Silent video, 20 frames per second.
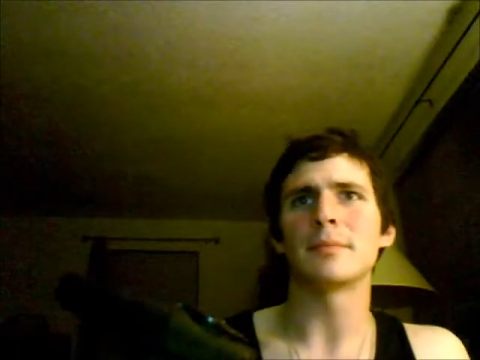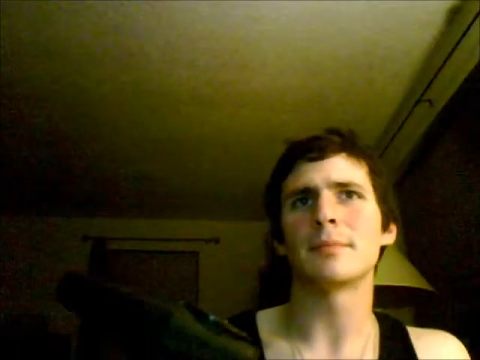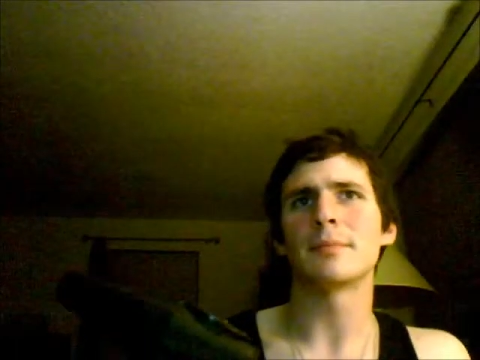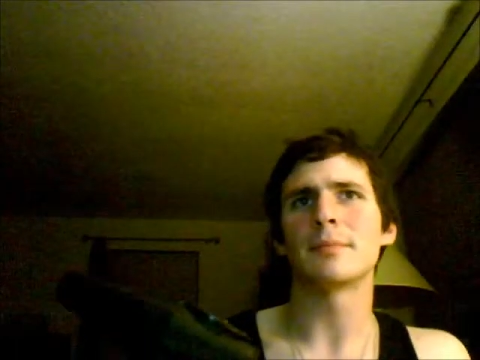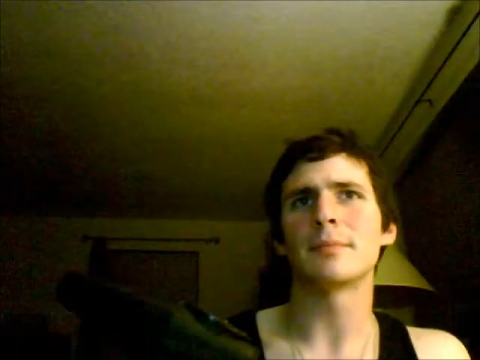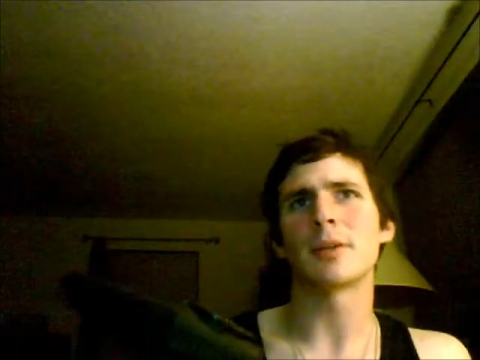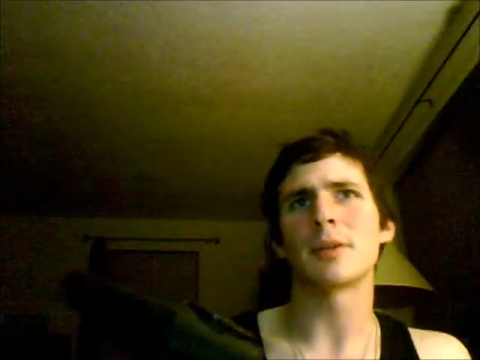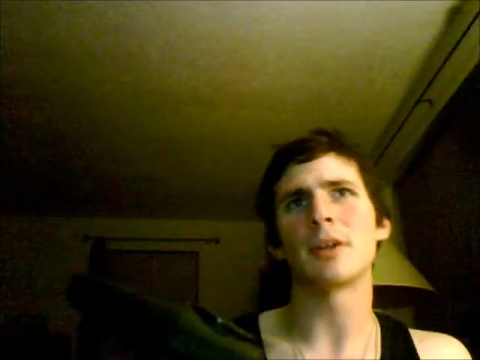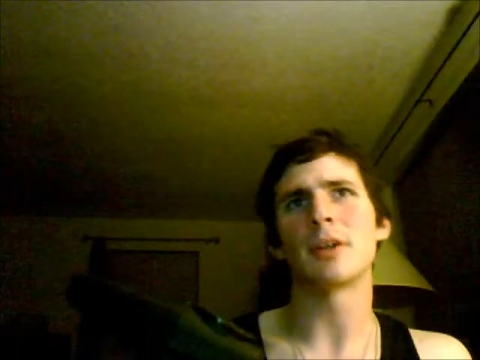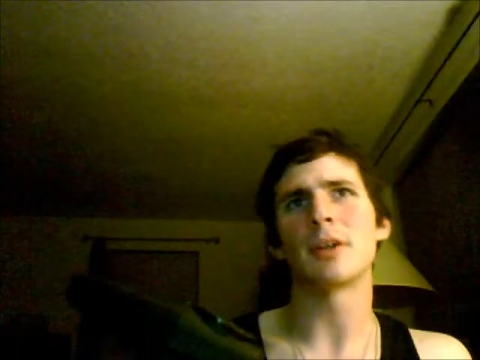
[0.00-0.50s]

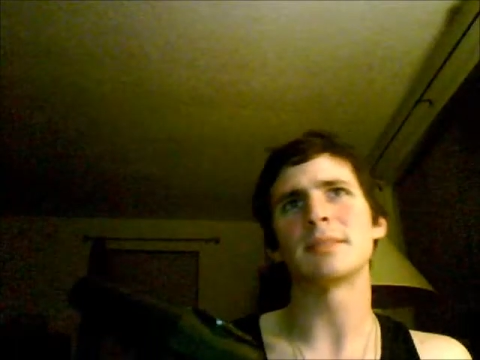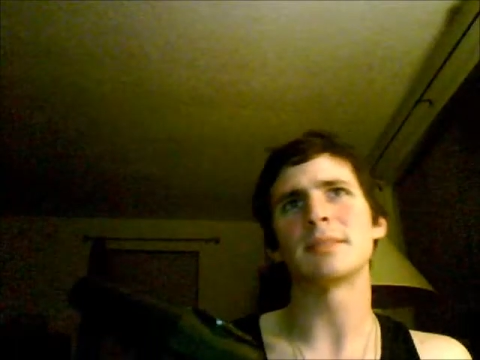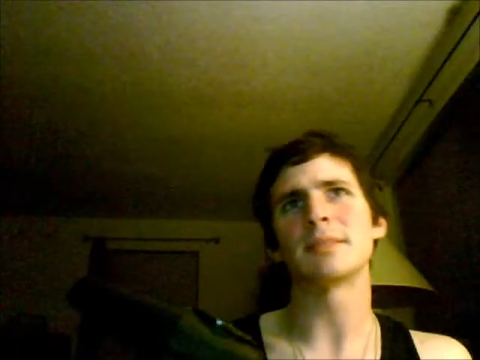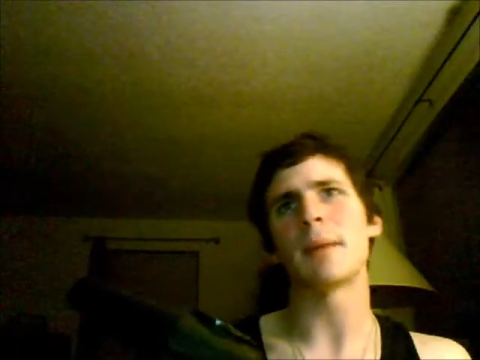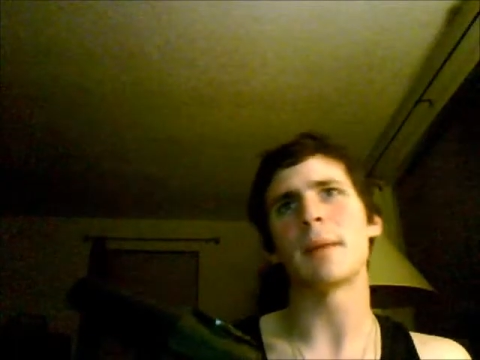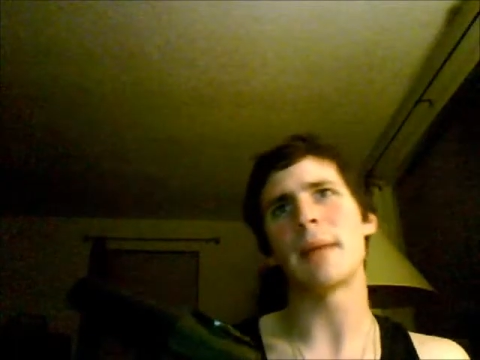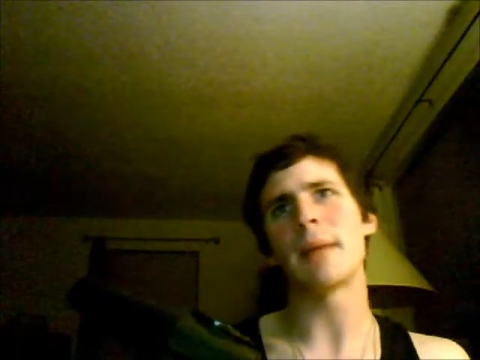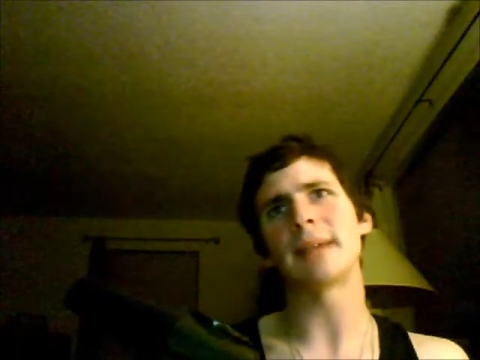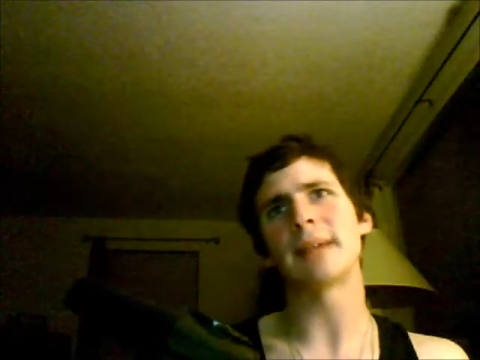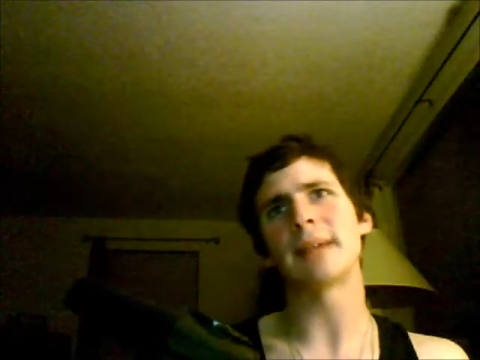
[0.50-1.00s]
because of my
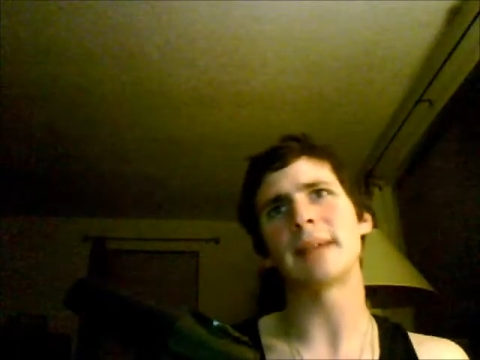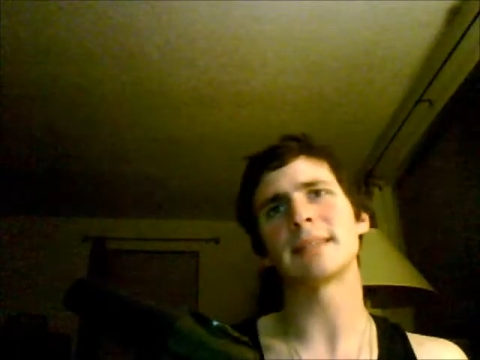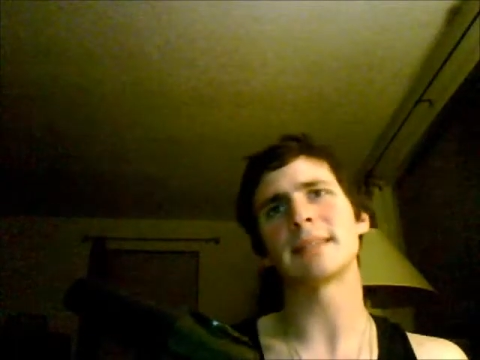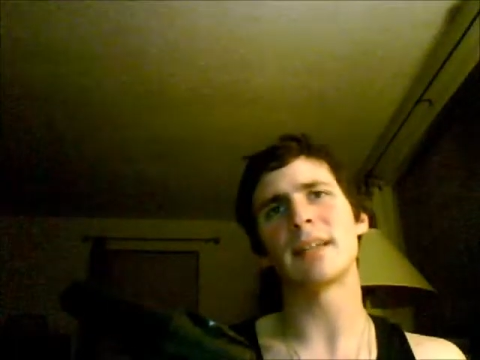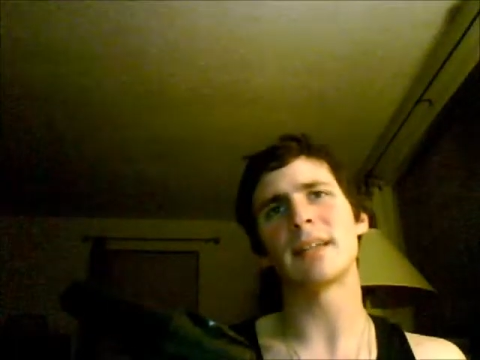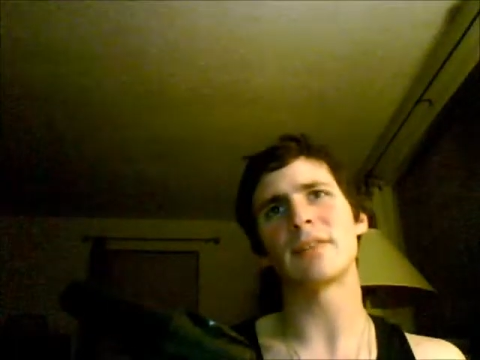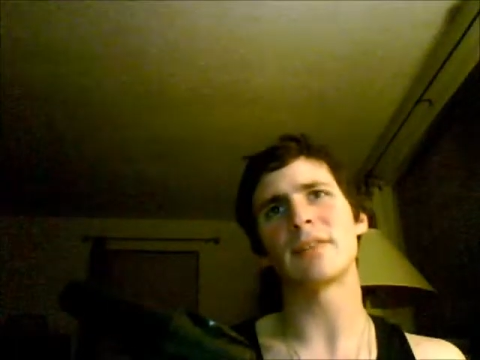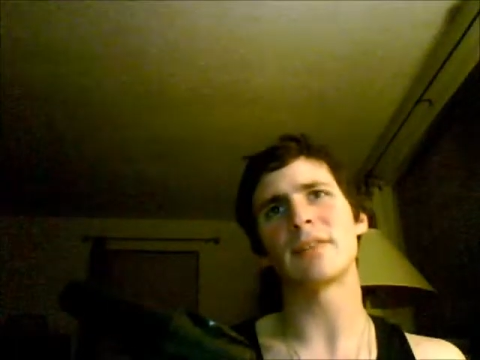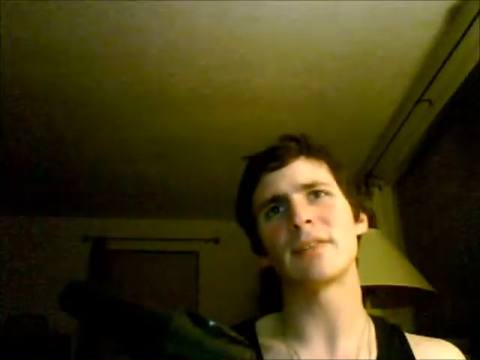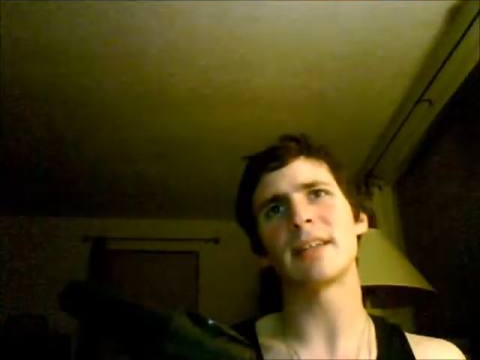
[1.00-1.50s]
mask and
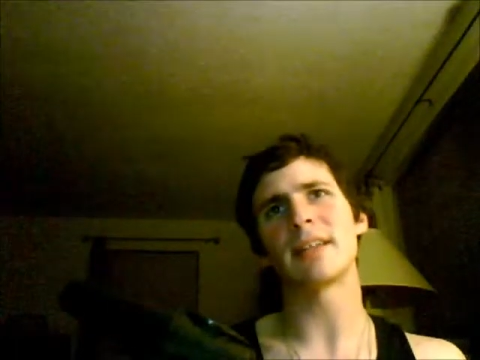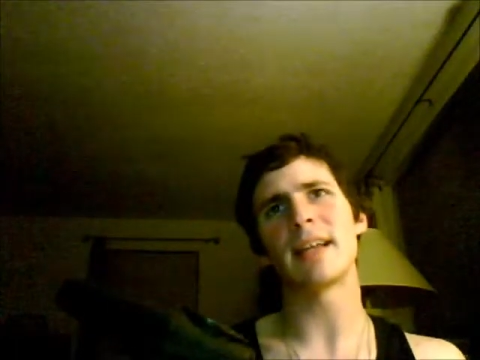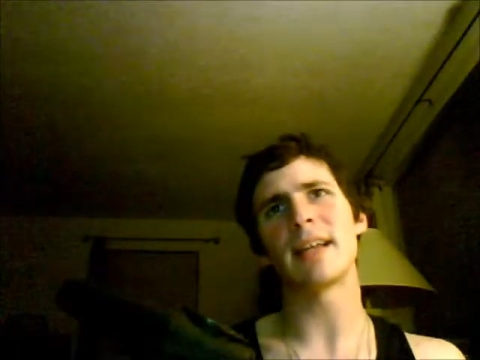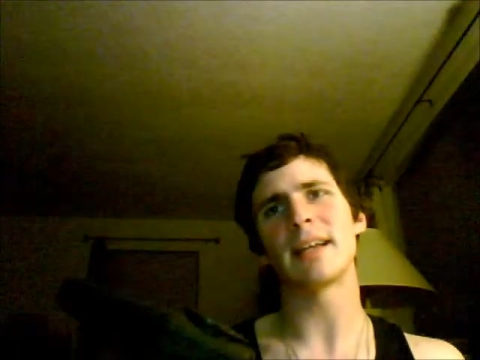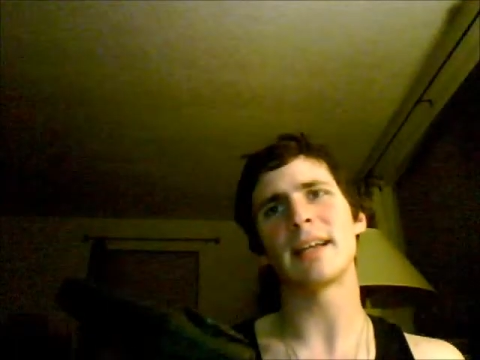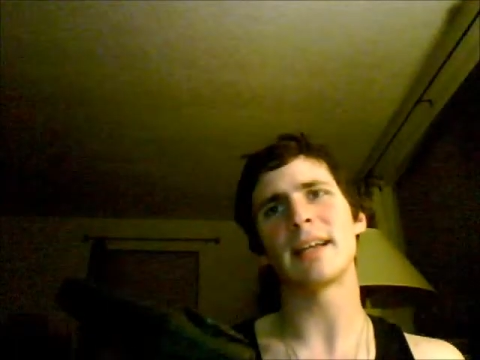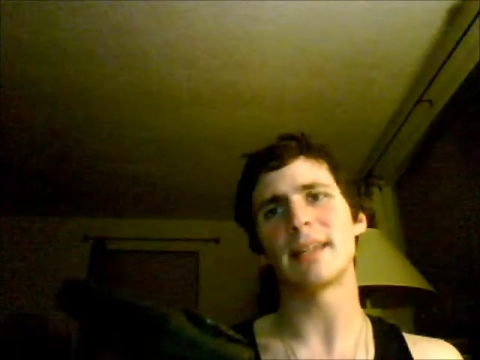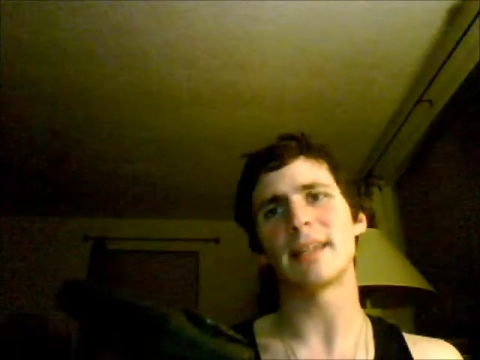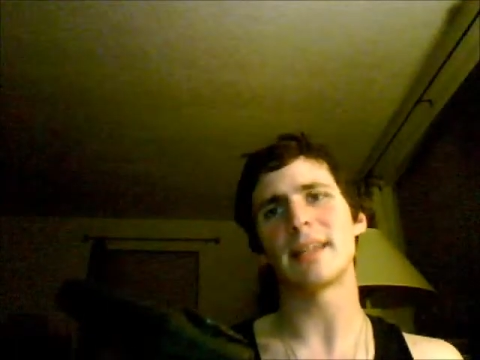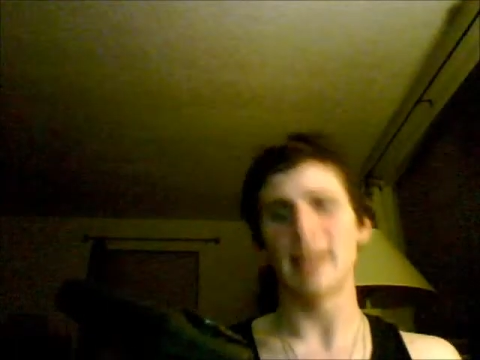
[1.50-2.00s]

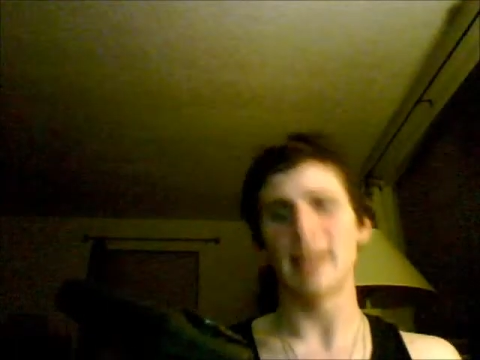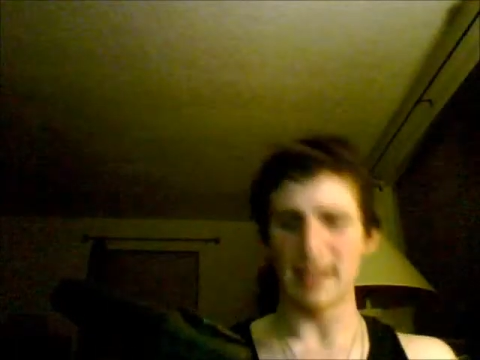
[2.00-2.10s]
everything,